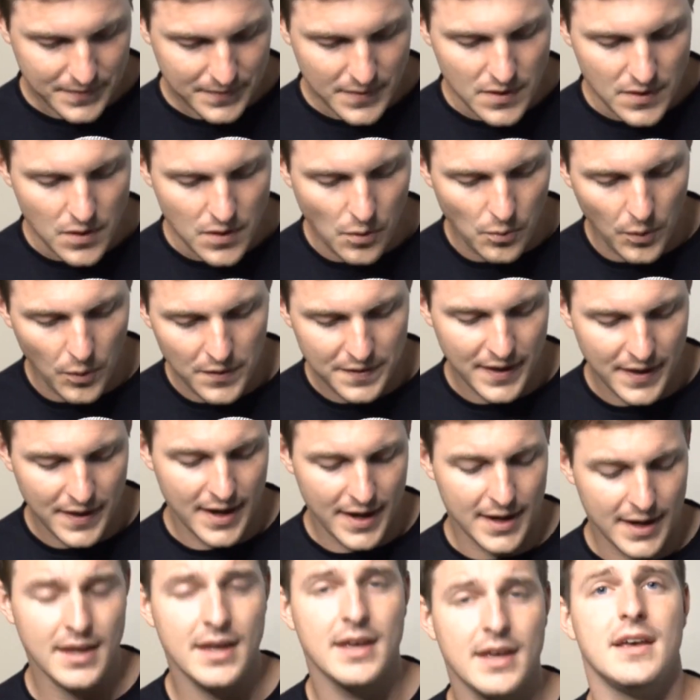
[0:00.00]
one
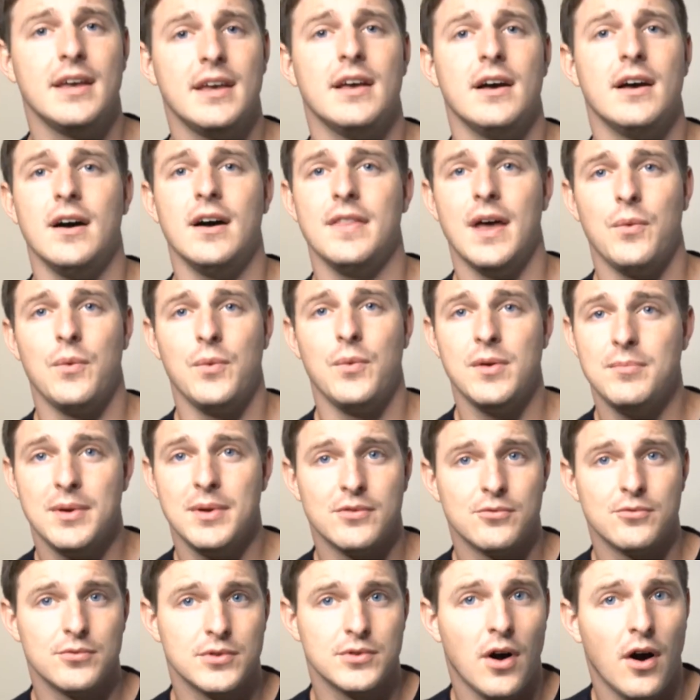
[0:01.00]
thing that we've
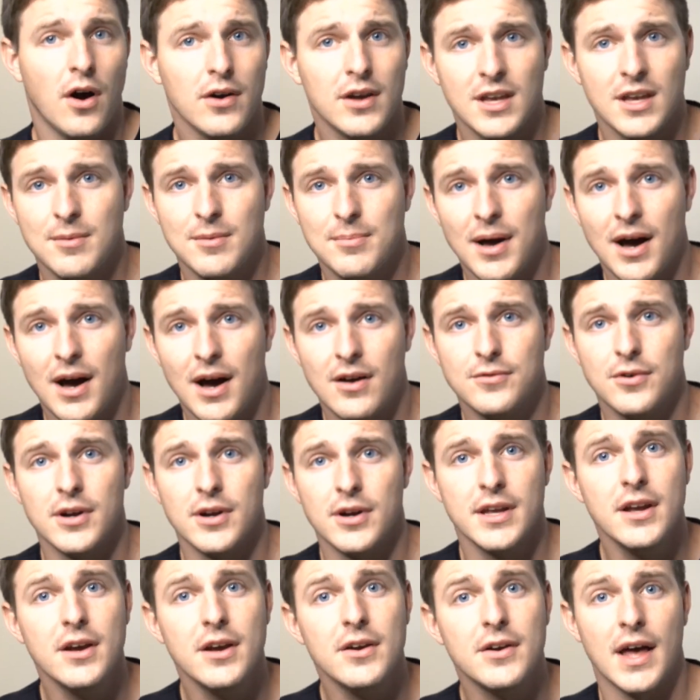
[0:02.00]
been talking about for
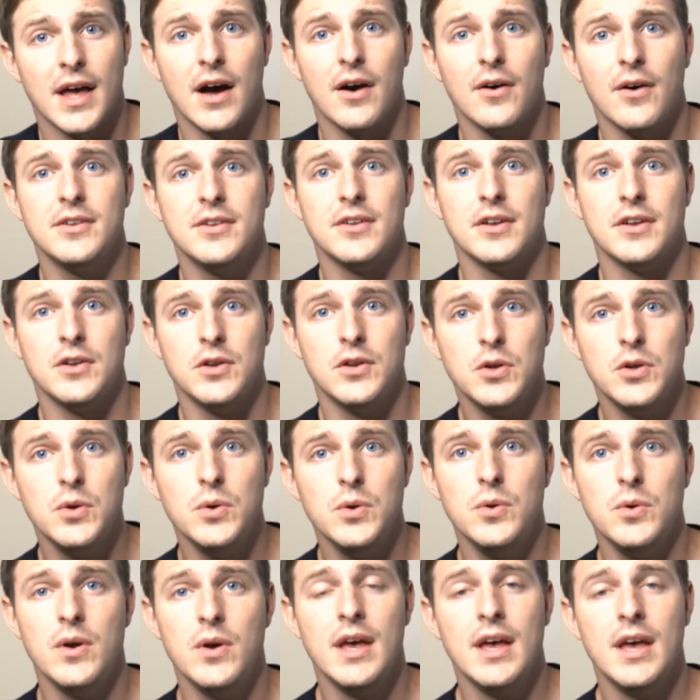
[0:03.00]
a year now is a
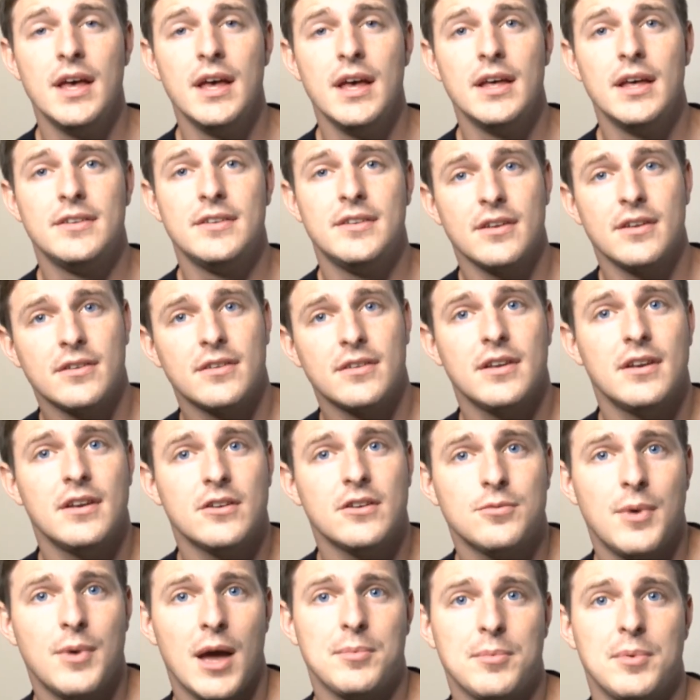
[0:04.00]
new
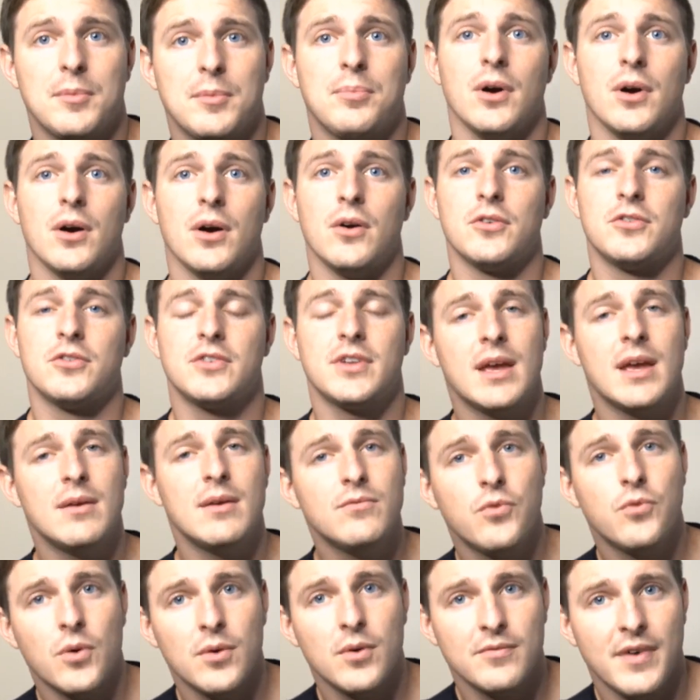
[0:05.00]
16-inch MacBook Pro,
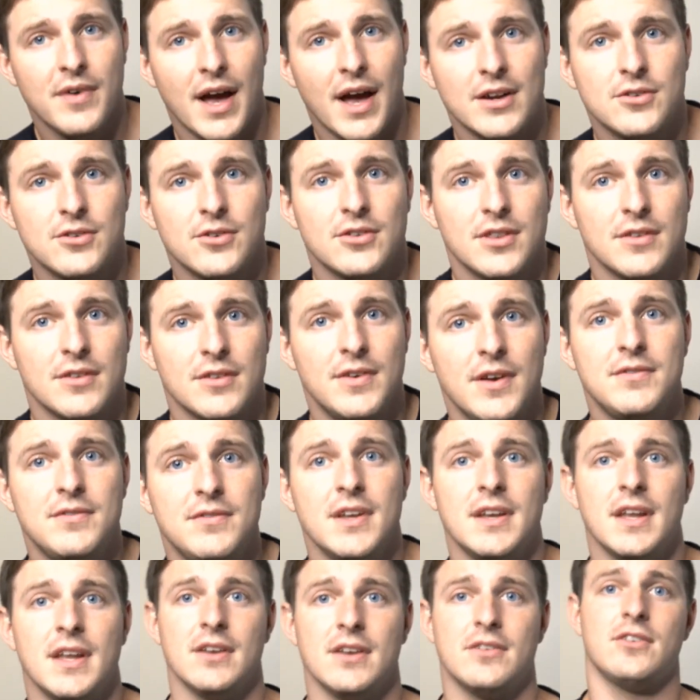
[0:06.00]
same form factor as the
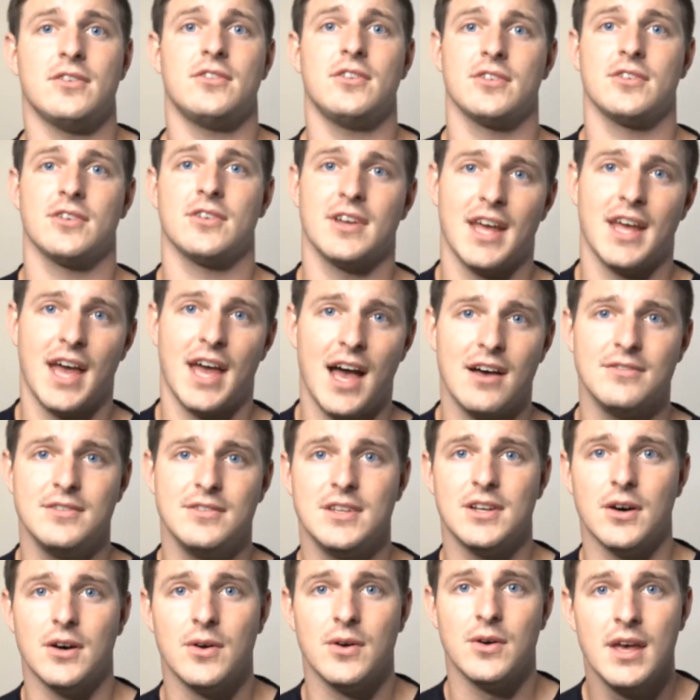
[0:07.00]
15-inch. It's just going to have,
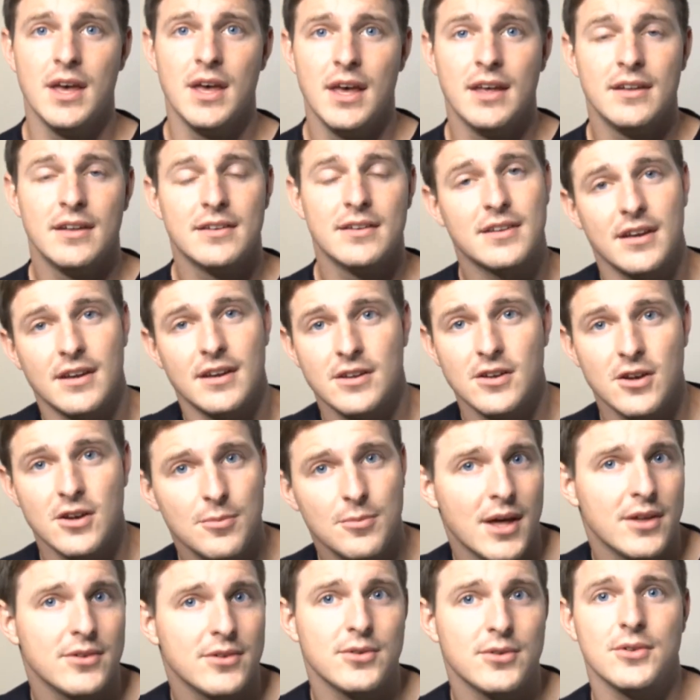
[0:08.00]
skinnier
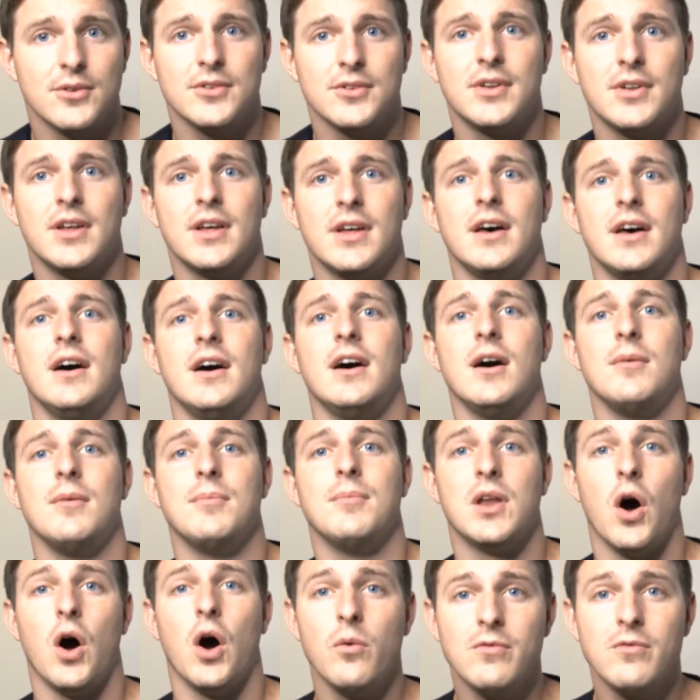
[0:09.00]
bezels
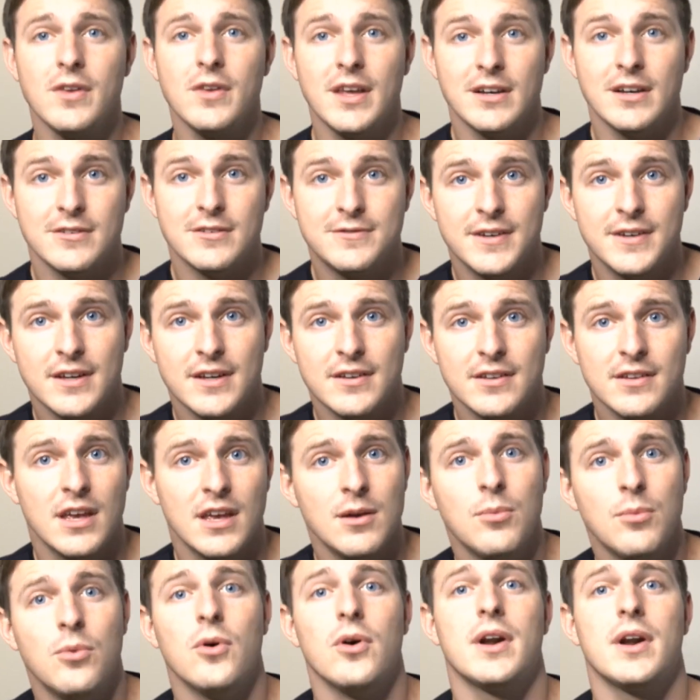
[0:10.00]
and hopefully a fixed
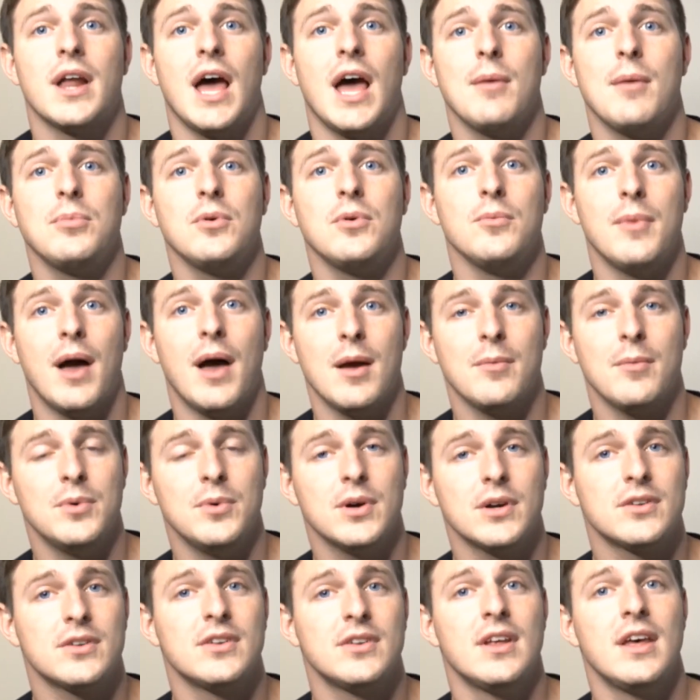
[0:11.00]
keyboard. Apple
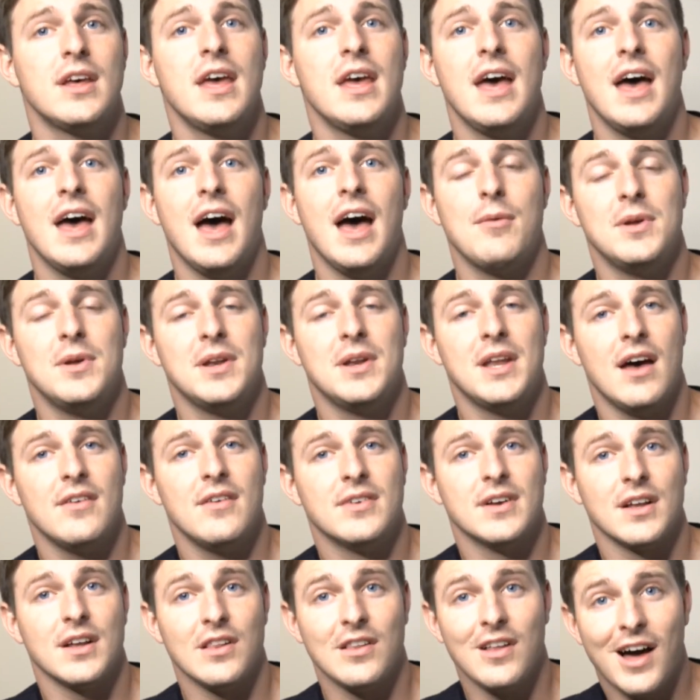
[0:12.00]
MacBooks have been
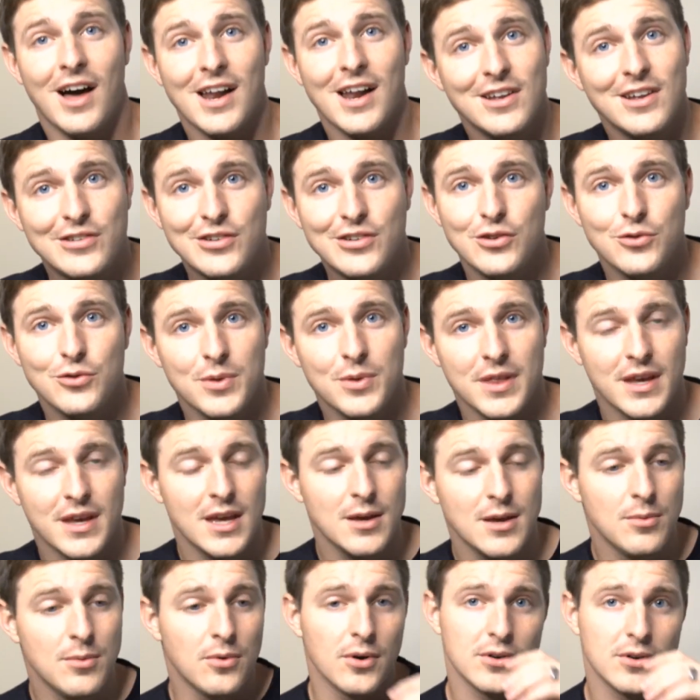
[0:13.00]
having a lot of issues with the
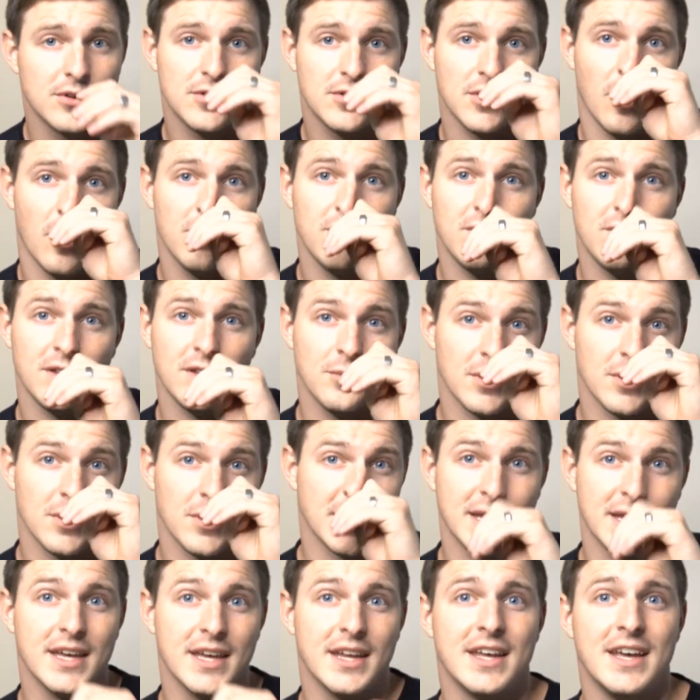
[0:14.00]
keyboard, so hopefully we're going
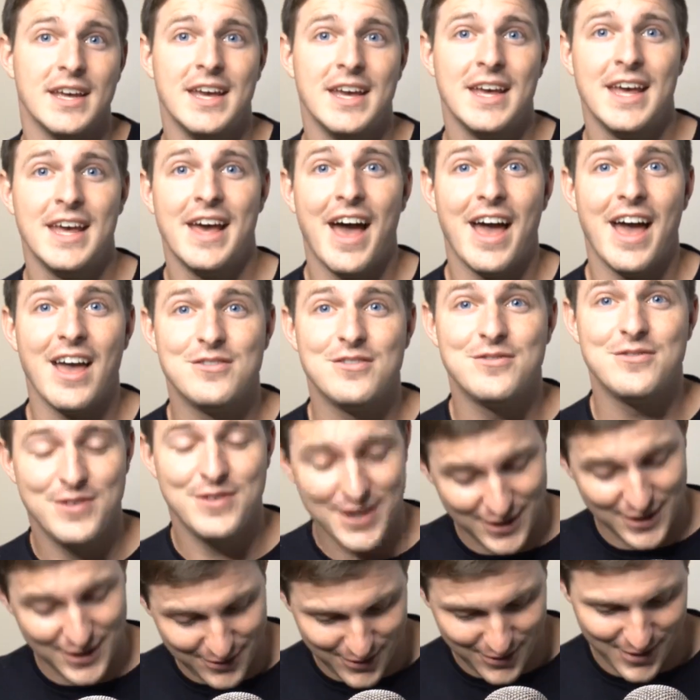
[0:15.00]
to get a
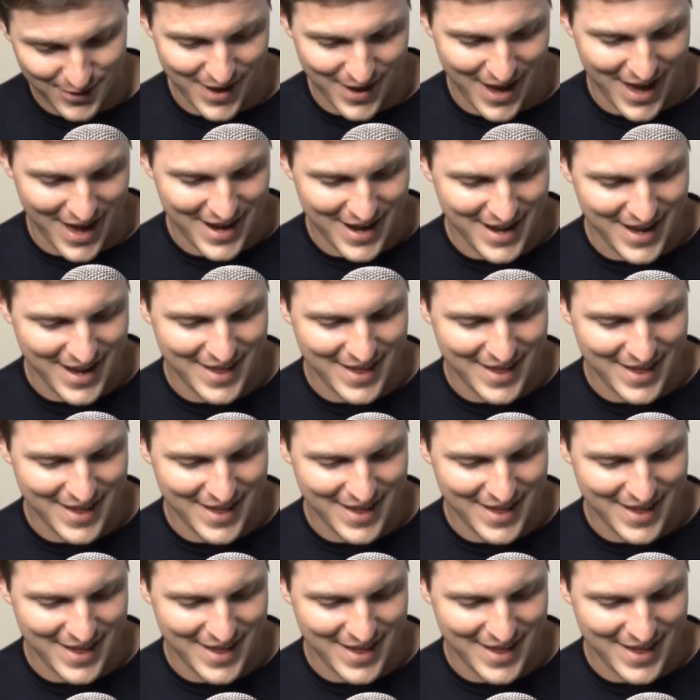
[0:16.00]
fix for that.